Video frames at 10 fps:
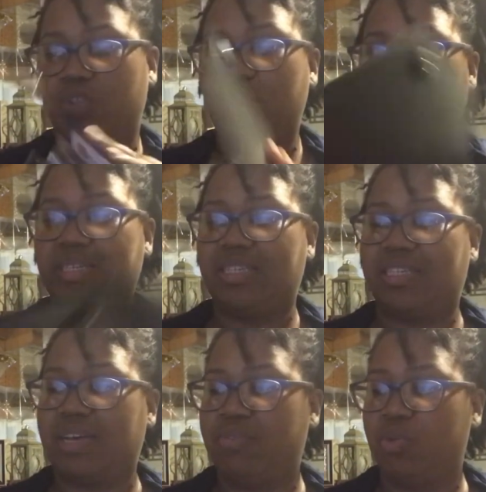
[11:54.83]
in
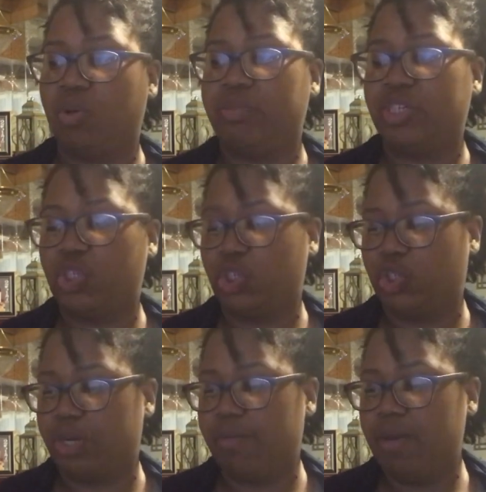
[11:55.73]
2007 on a missions
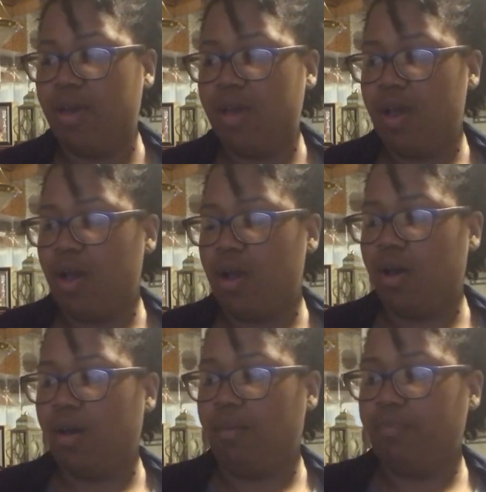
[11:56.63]
trip.
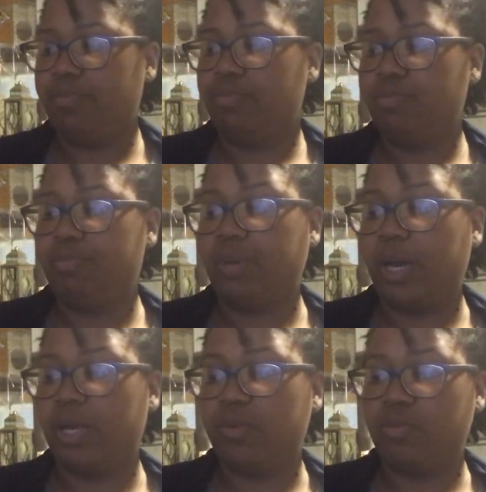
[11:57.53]

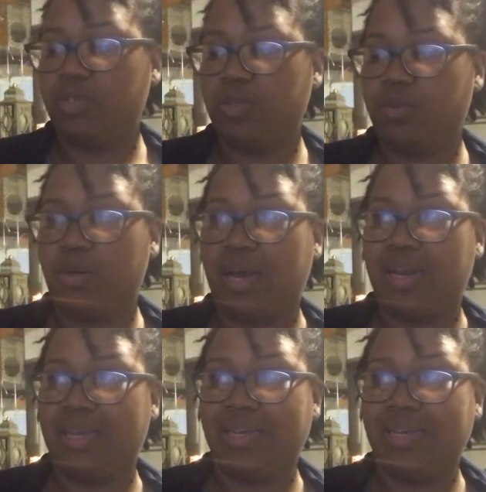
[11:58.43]
But we were not